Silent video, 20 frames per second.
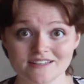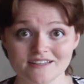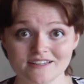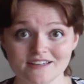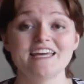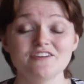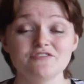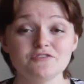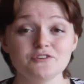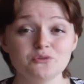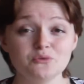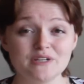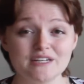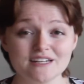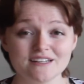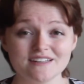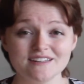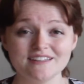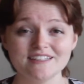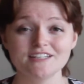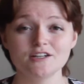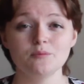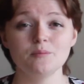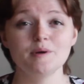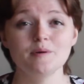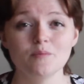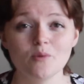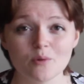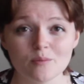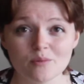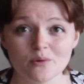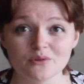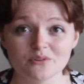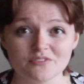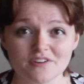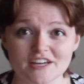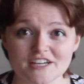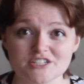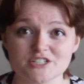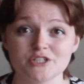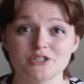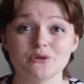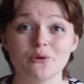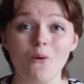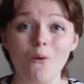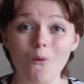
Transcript: If you need a little bit more motivation,